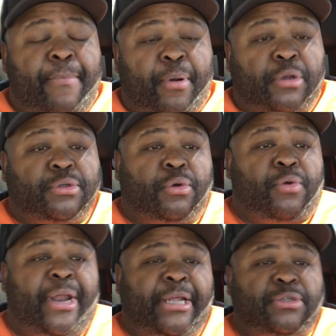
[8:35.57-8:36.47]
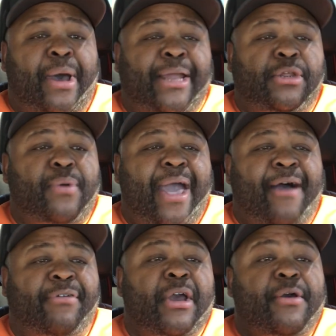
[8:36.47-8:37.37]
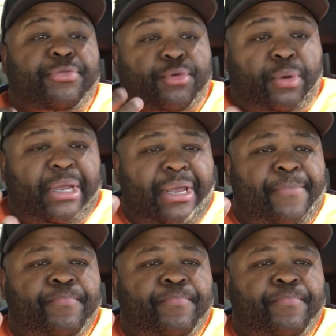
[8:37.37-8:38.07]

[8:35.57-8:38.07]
personal credit. So I do have 3